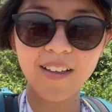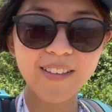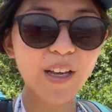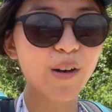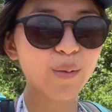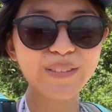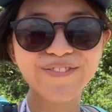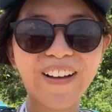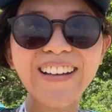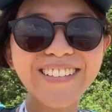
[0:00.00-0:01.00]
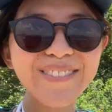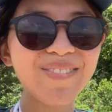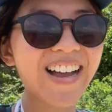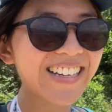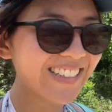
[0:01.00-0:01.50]
So we finally
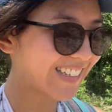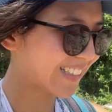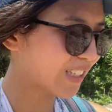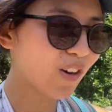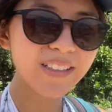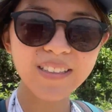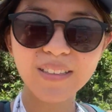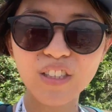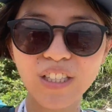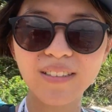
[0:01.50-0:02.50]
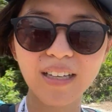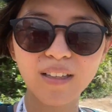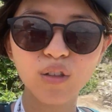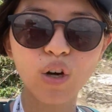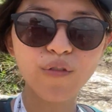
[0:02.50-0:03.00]
made it. It took us just a
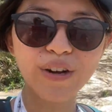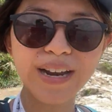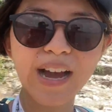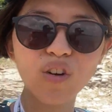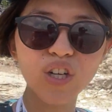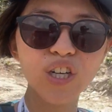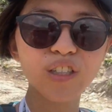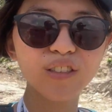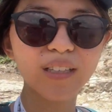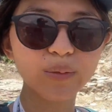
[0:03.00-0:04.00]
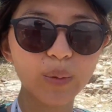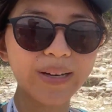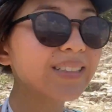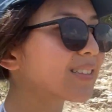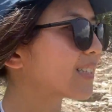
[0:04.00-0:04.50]
little over an hour, so that's when
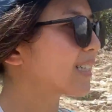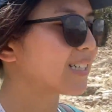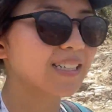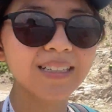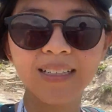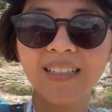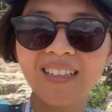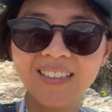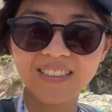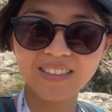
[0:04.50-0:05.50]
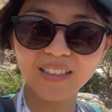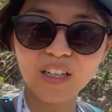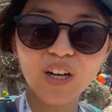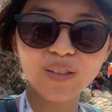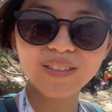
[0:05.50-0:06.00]
we exited. This is the
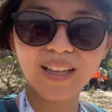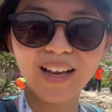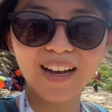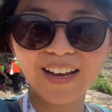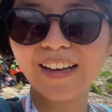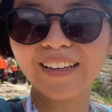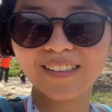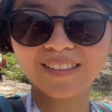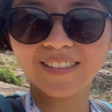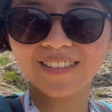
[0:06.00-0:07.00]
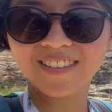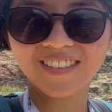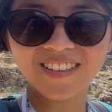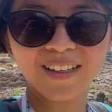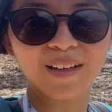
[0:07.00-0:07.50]
coastline.
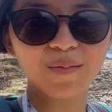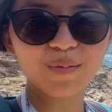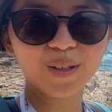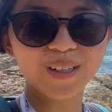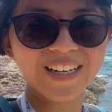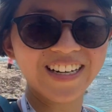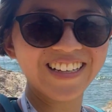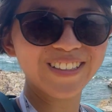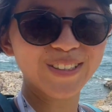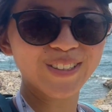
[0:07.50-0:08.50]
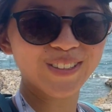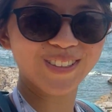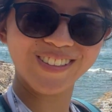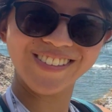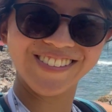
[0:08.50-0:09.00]
Pretty
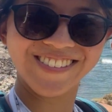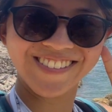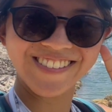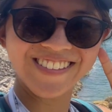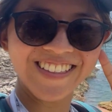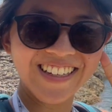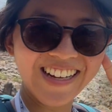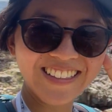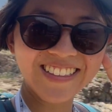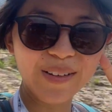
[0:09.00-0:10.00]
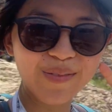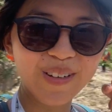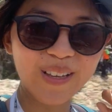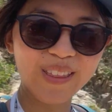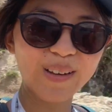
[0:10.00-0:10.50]
cool. Except for
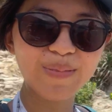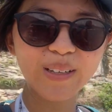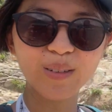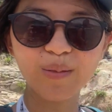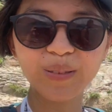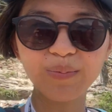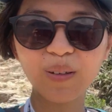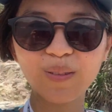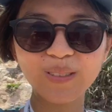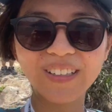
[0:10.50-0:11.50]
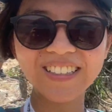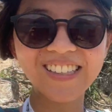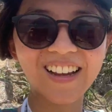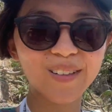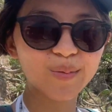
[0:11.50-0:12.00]
that big group of people, which really
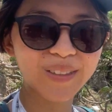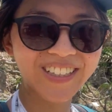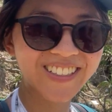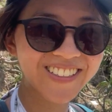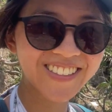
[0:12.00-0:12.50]
scares me.